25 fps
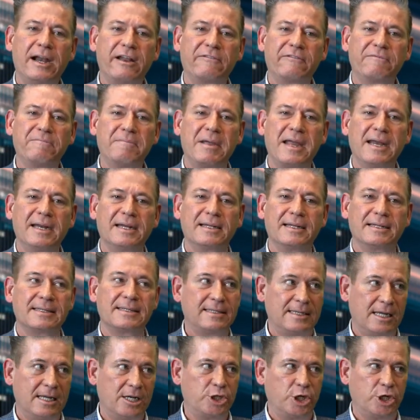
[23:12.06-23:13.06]
made a
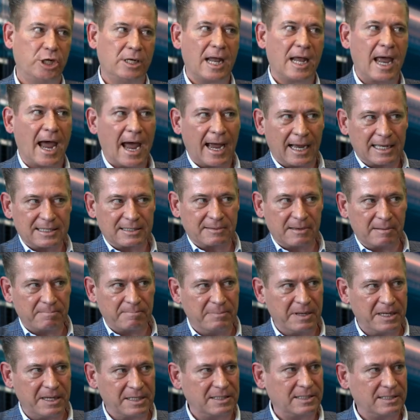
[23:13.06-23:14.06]
decision as
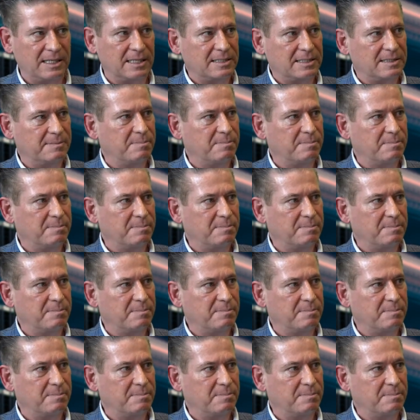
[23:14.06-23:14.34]
business